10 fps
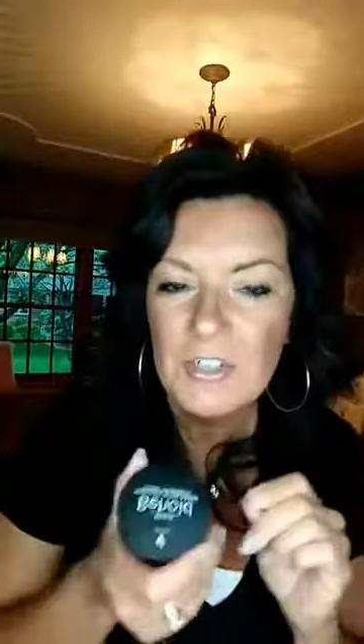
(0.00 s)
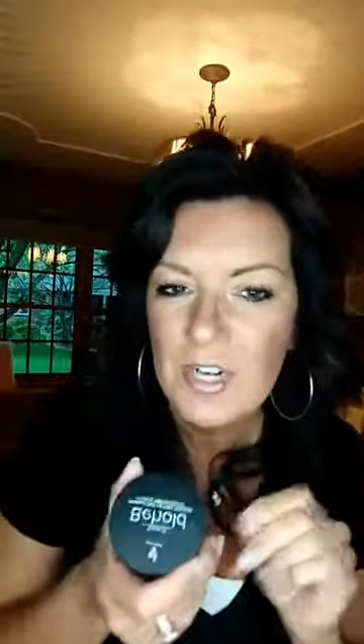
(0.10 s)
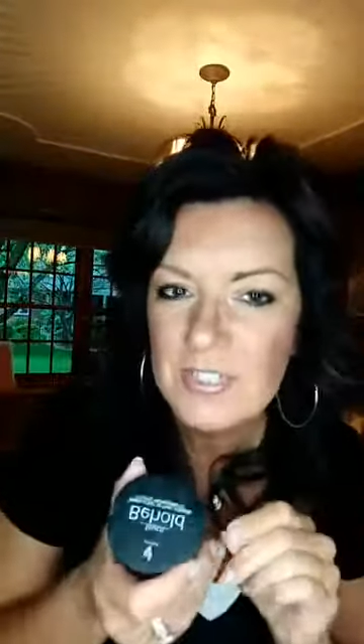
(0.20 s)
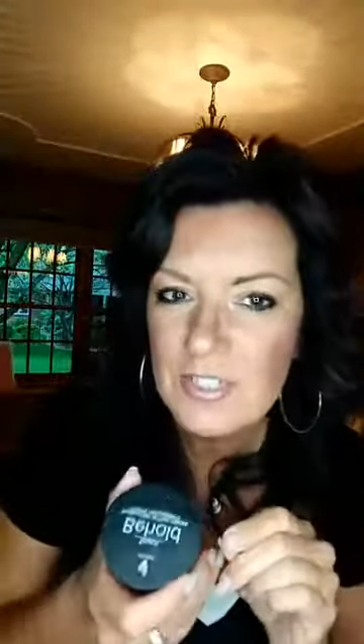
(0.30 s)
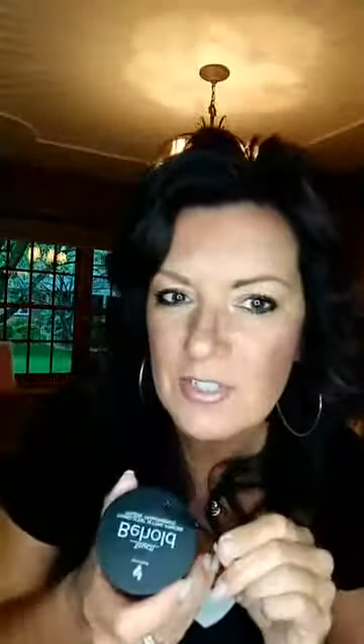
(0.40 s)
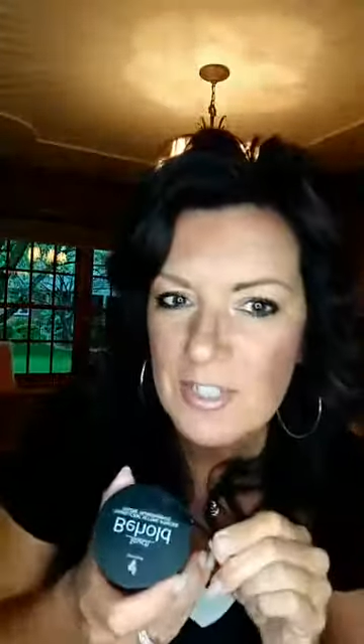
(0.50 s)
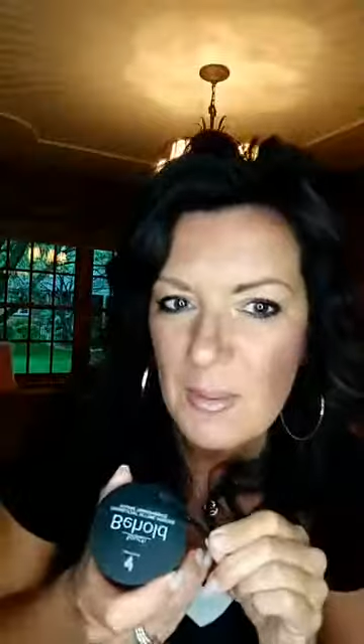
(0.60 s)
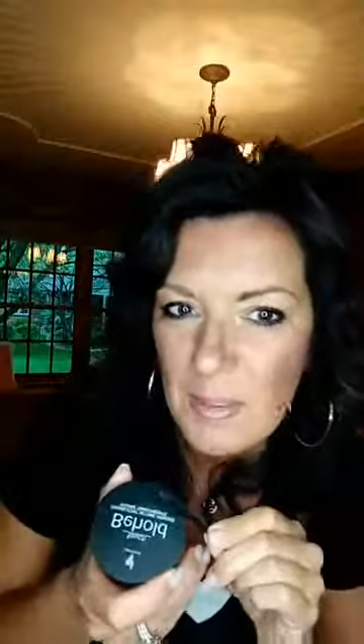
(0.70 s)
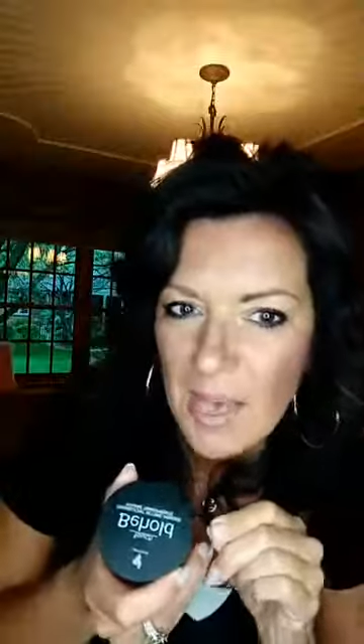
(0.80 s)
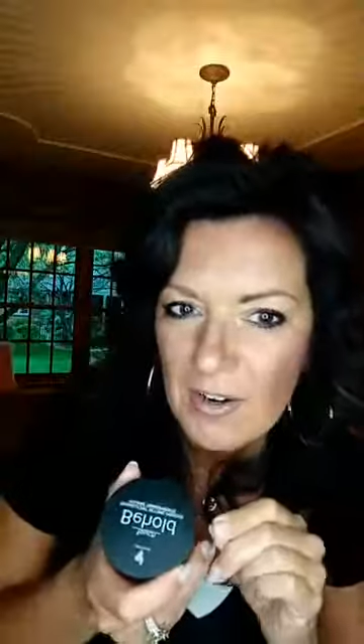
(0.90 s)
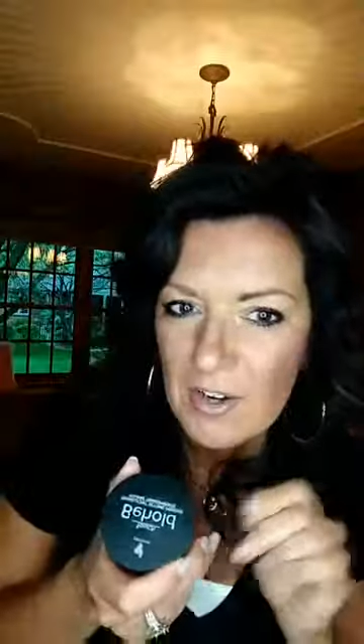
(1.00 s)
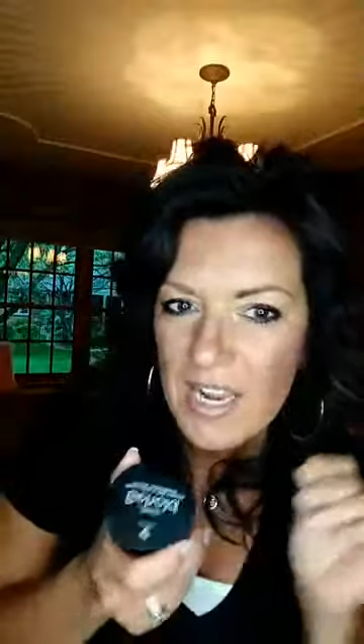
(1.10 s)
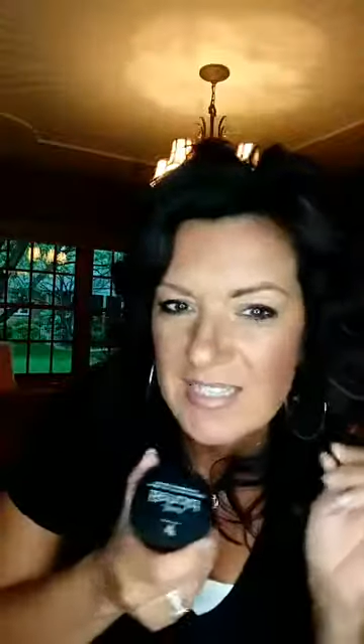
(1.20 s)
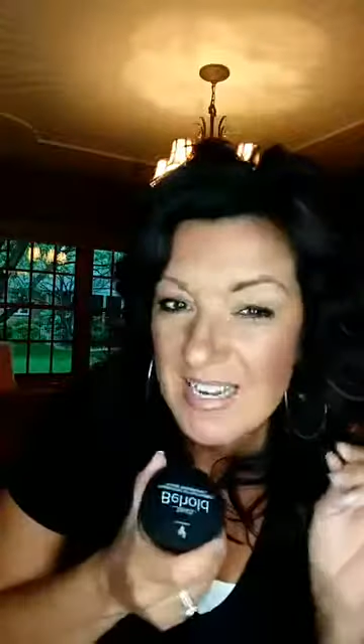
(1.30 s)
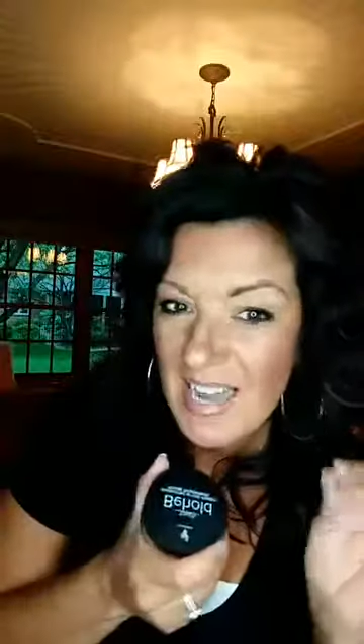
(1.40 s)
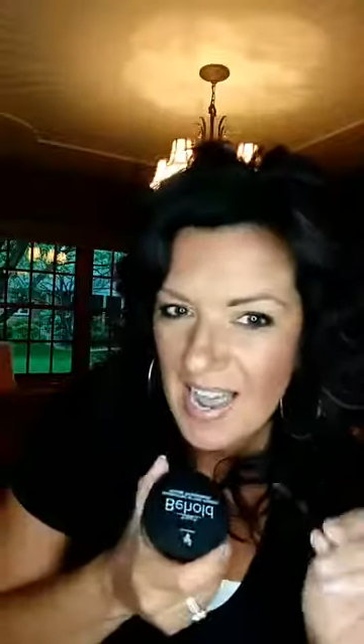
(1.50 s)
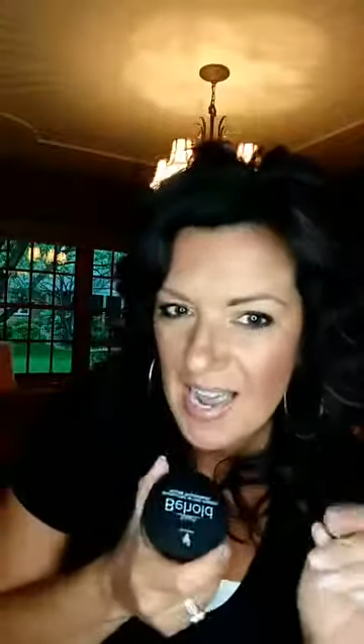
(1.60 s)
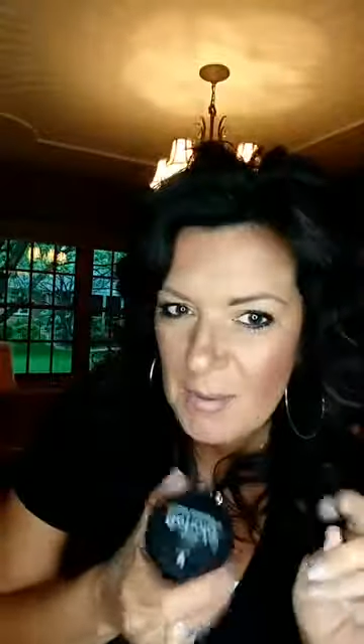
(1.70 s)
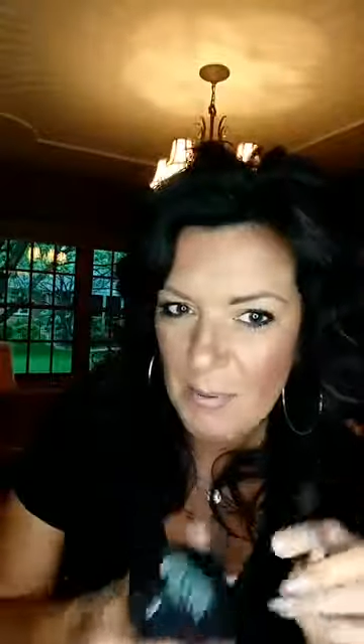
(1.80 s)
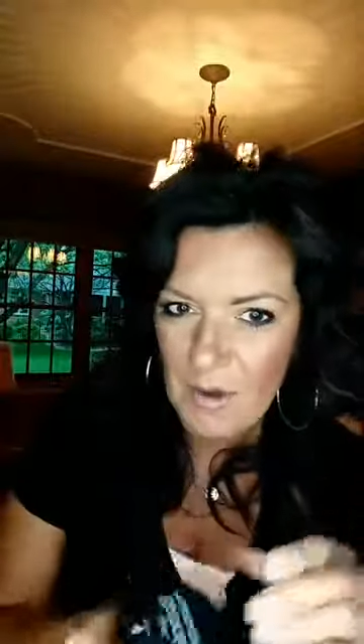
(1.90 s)
translucent powder as an
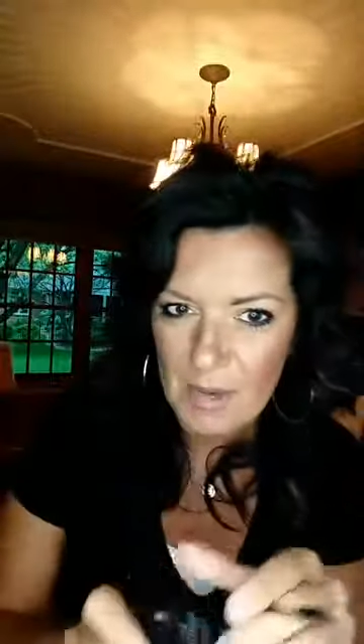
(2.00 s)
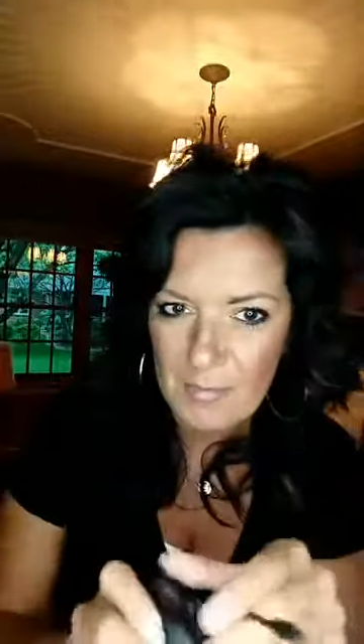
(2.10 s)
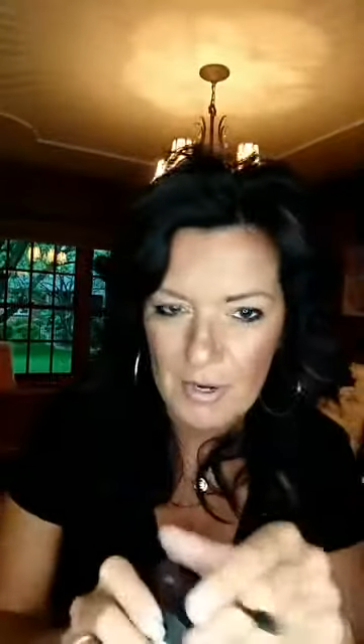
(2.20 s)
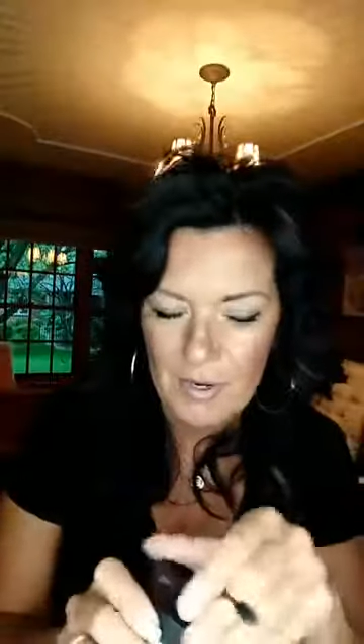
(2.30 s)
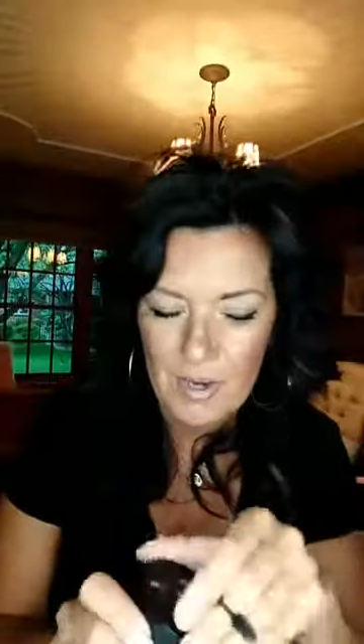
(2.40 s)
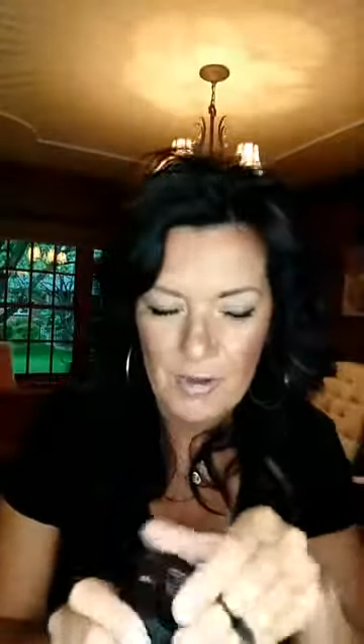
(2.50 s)
eye primer.